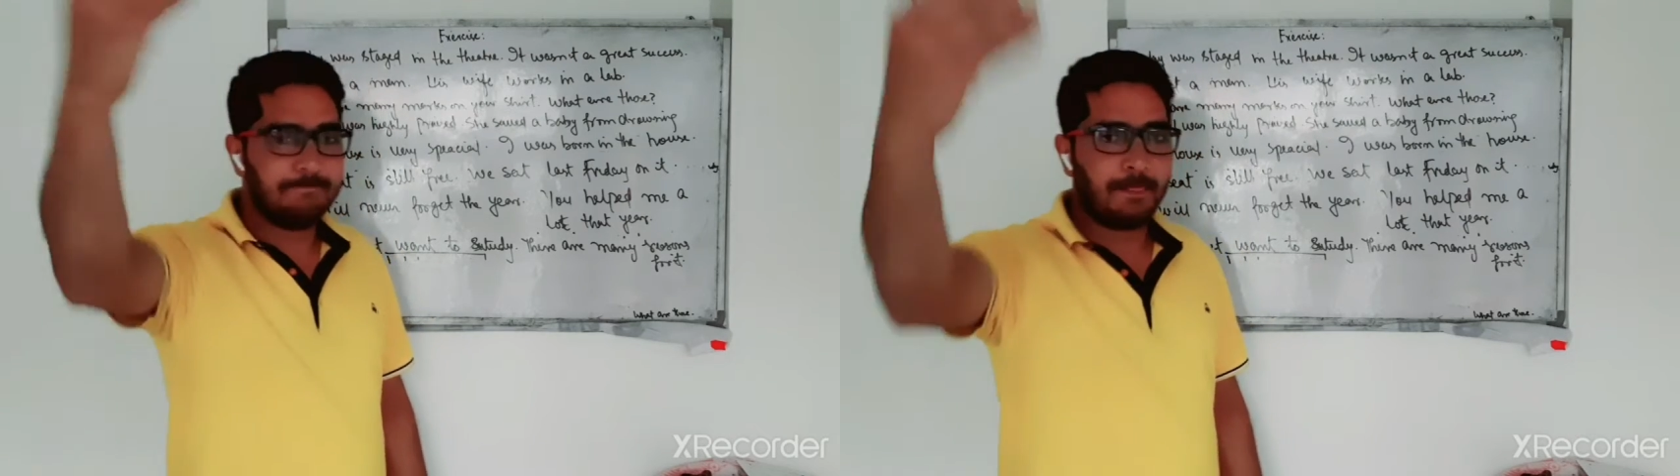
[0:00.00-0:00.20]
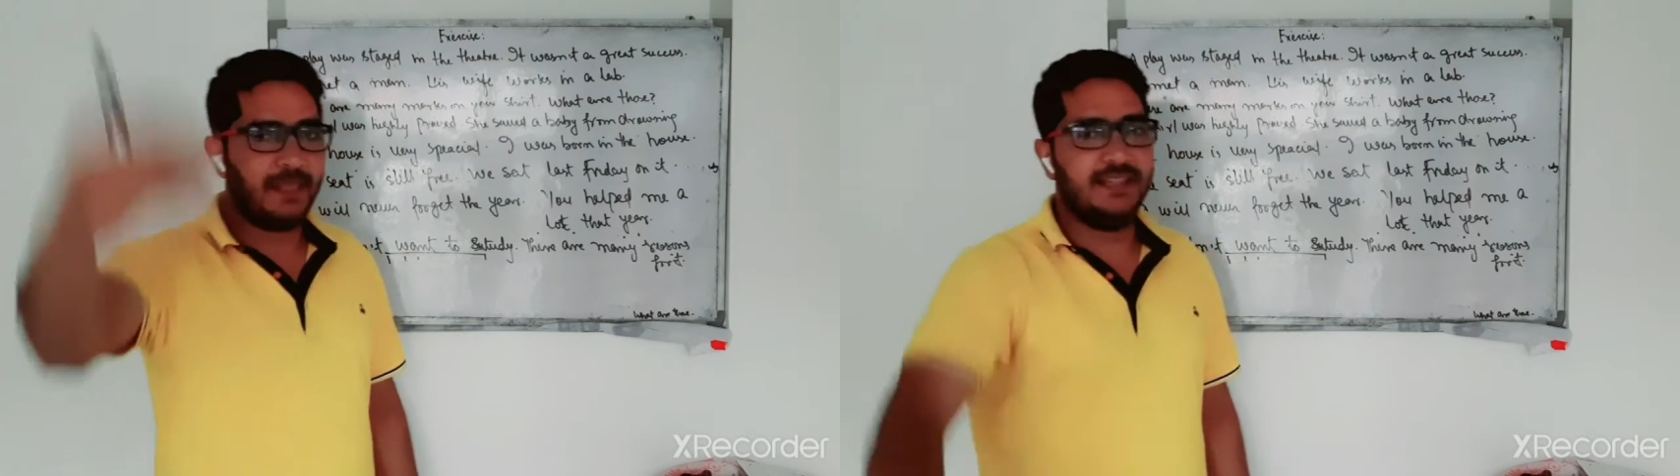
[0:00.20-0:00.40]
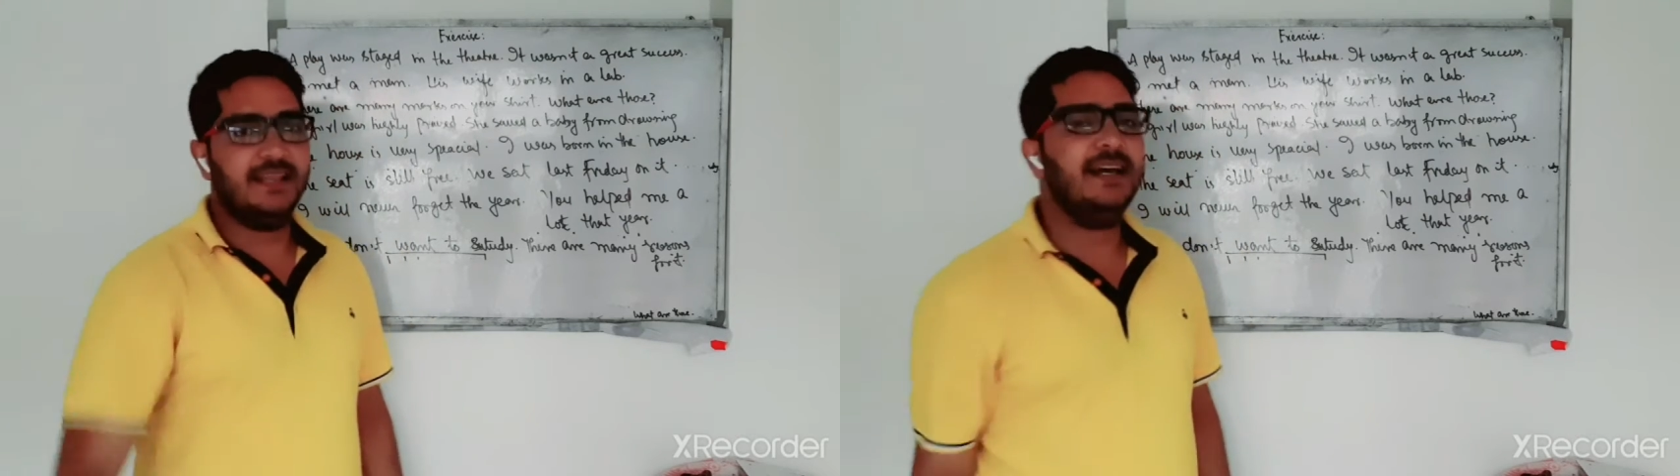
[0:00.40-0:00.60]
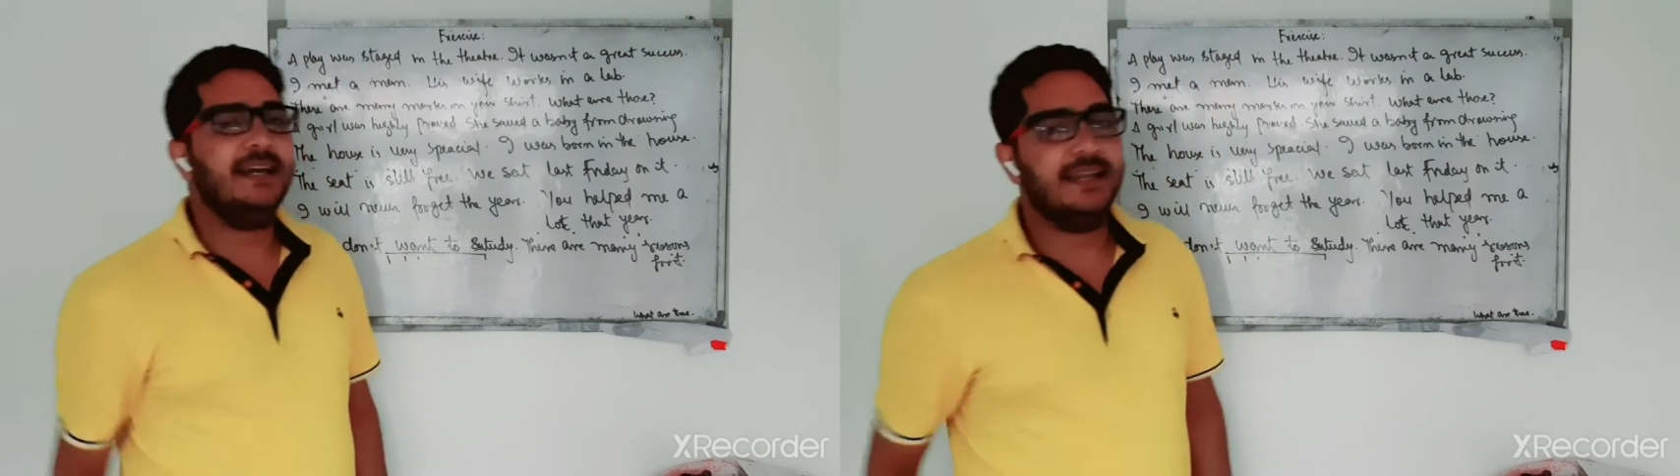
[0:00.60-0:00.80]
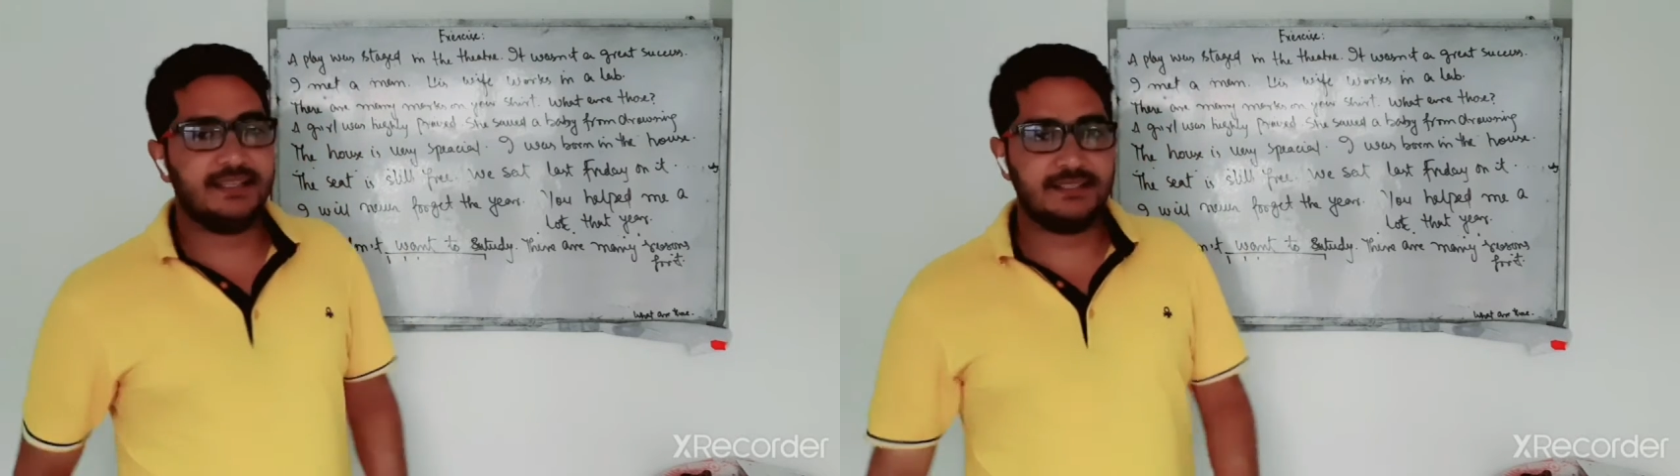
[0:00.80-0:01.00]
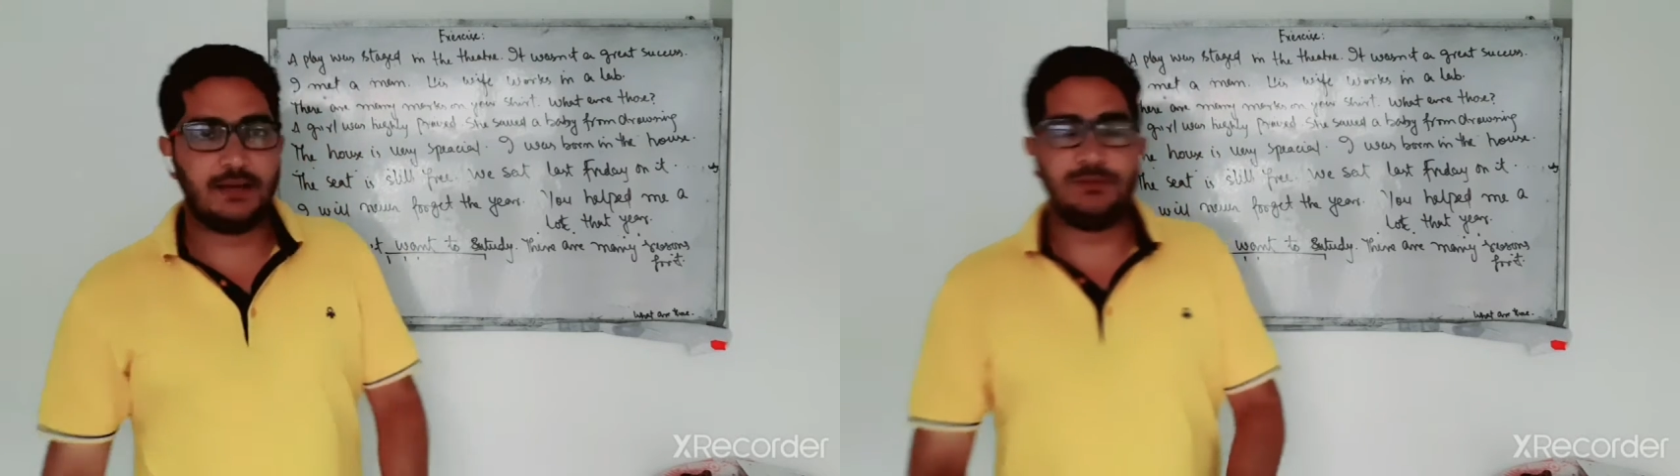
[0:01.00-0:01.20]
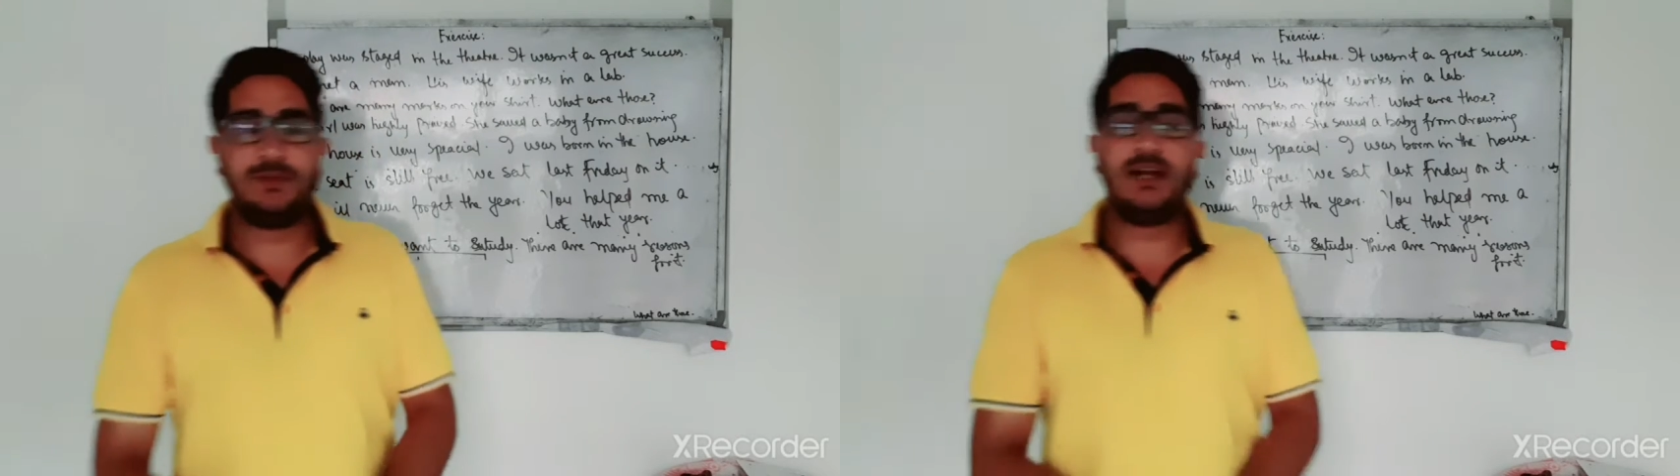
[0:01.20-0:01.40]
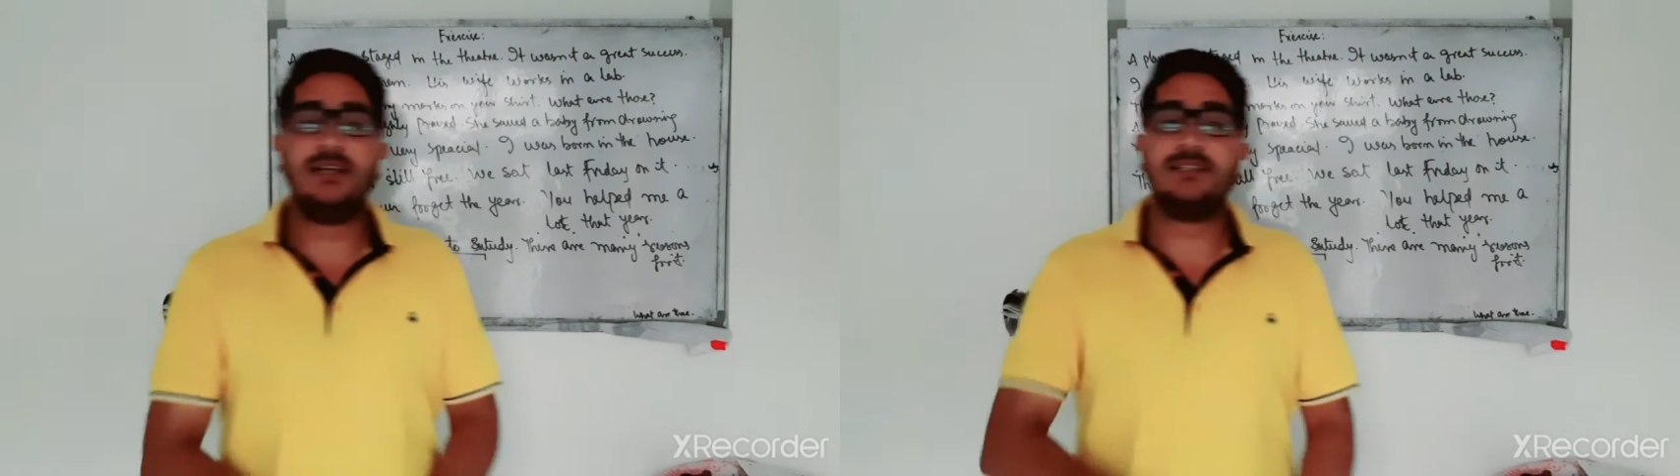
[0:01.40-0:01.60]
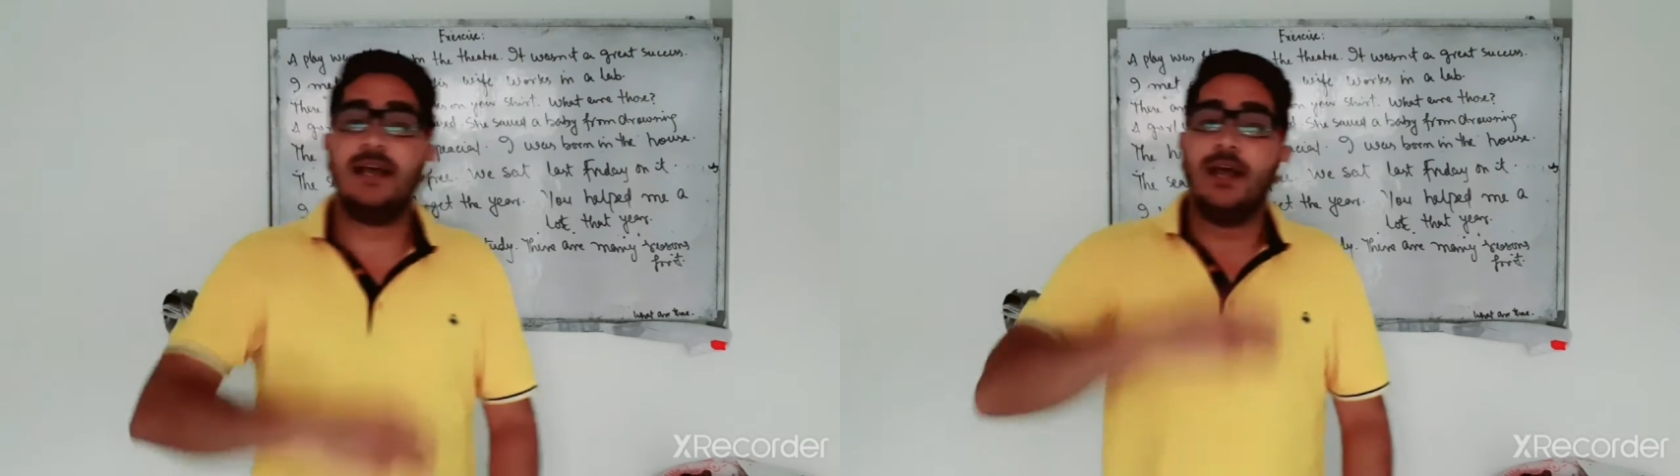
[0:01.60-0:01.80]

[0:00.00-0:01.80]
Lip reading: in the exams, because